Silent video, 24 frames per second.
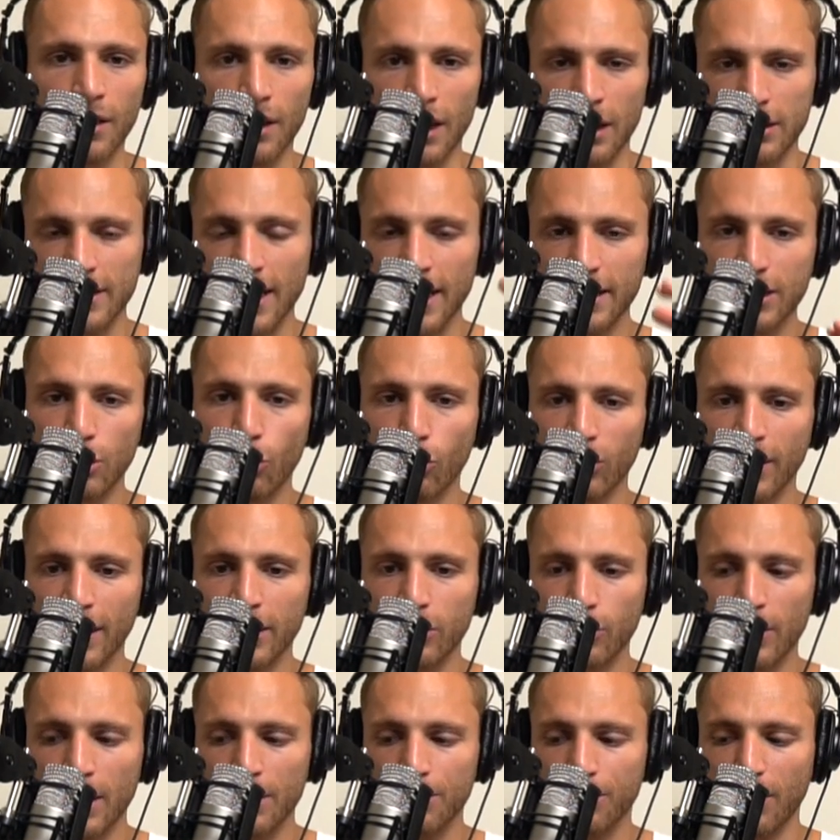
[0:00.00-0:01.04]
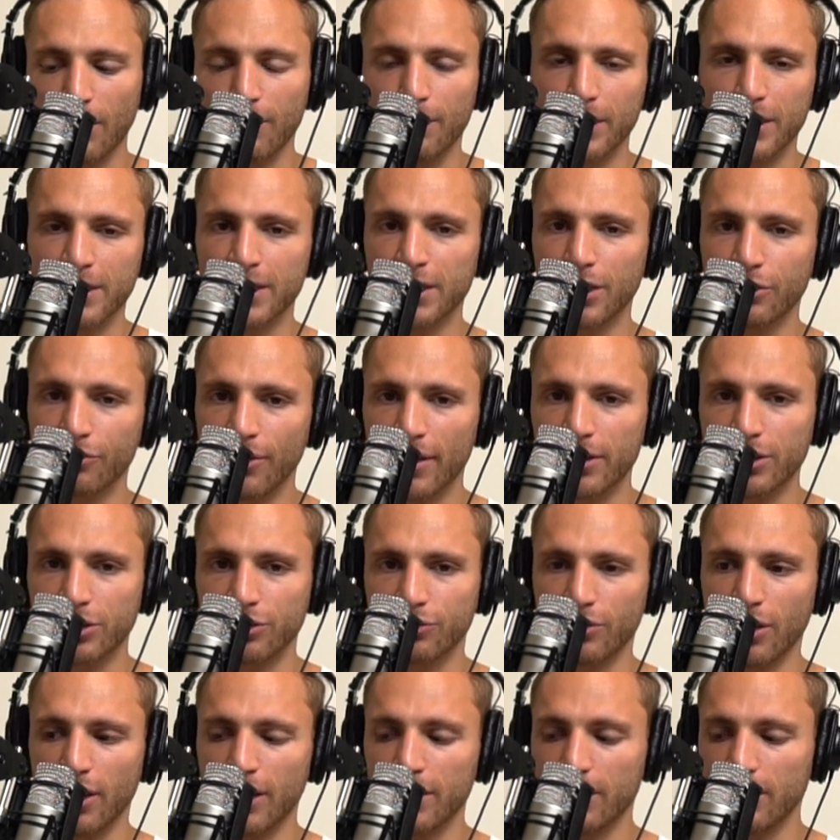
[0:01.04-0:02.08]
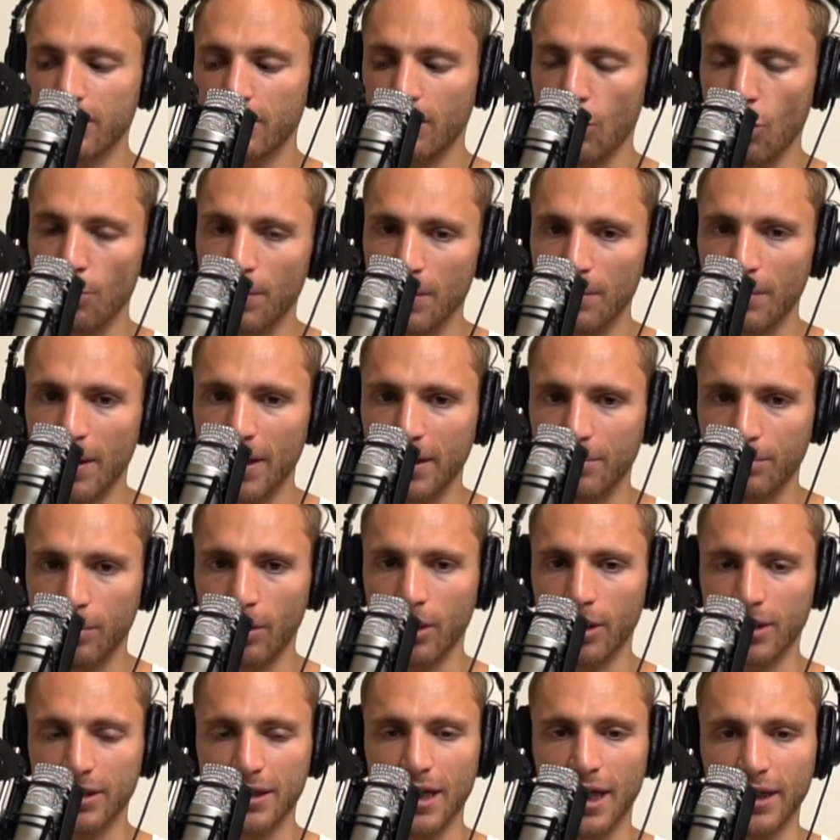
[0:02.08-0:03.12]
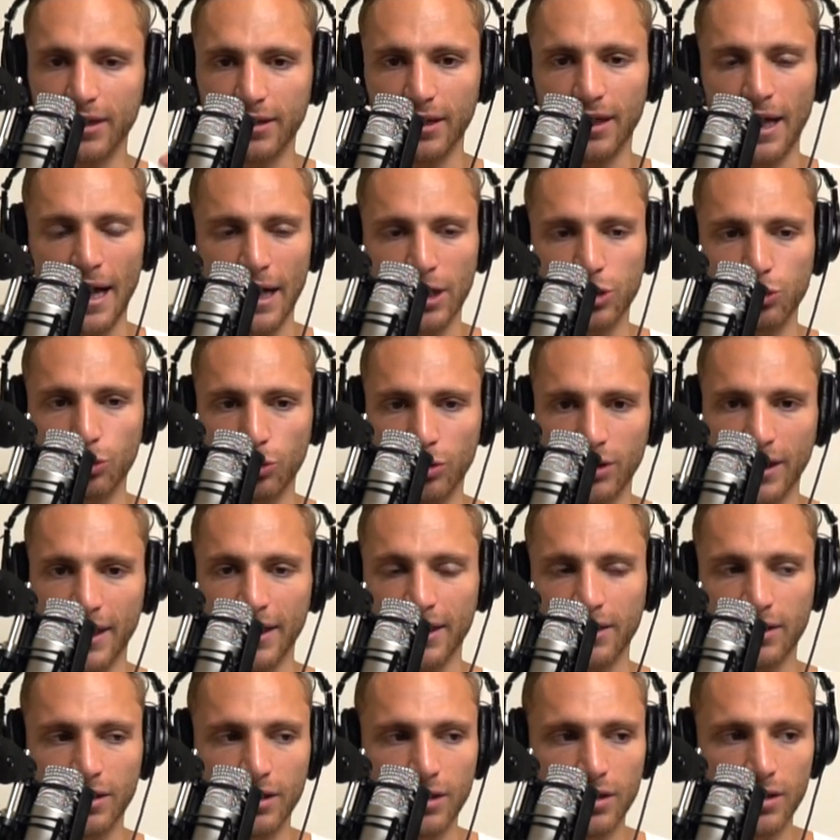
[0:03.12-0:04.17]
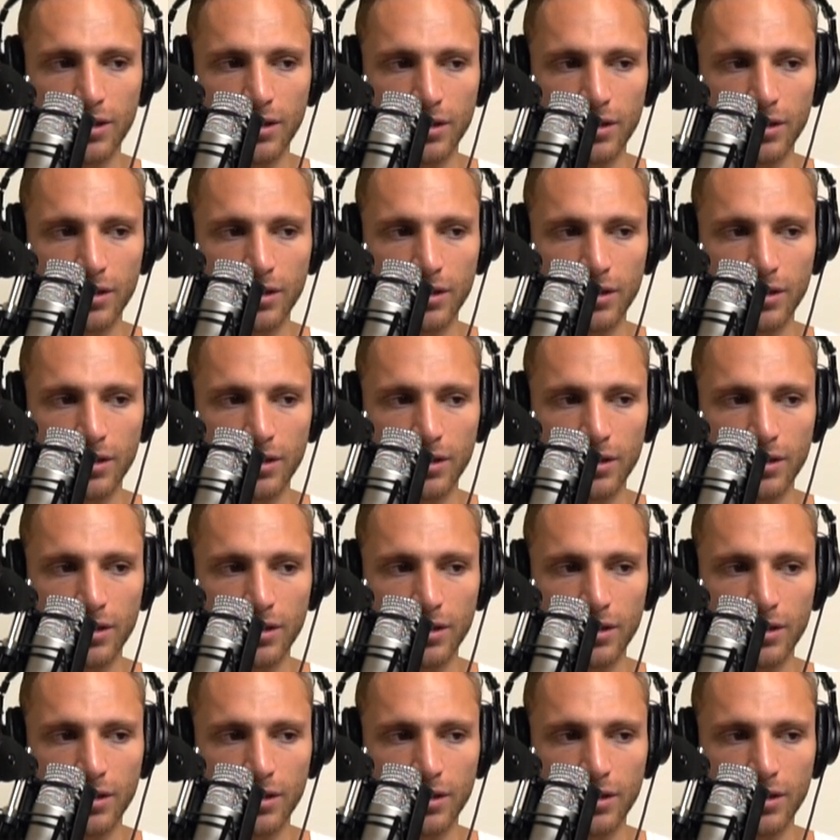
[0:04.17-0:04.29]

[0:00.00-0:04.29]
It's at the Orlando Improv, but it's in the restaurant open mic part, not the actual like